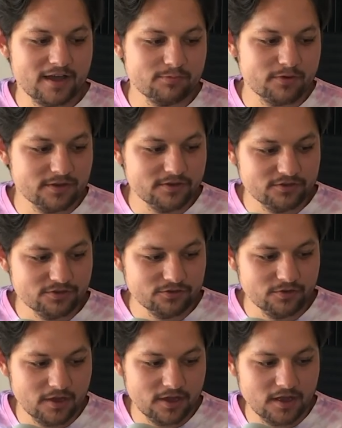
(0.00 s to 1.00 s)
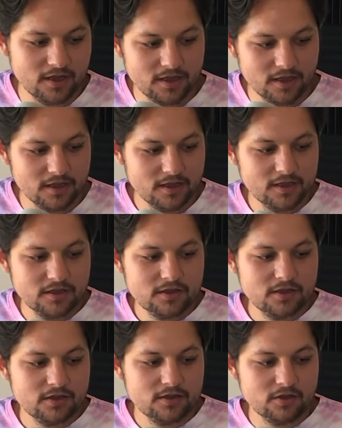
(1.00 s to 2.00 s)
I'd probably do
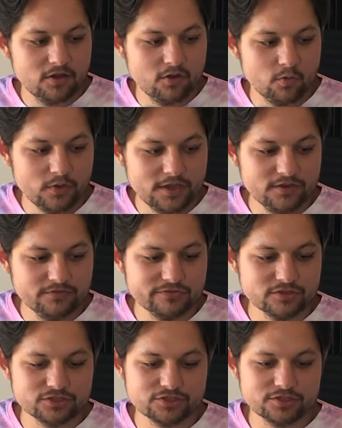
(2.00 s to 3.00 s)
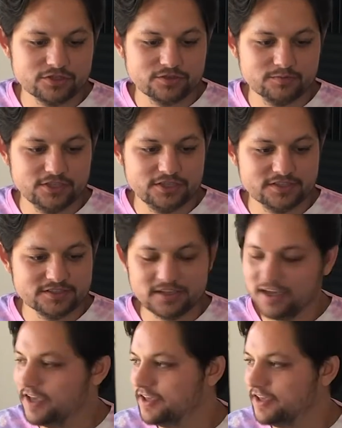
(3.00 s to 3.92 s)
weed for sure, because like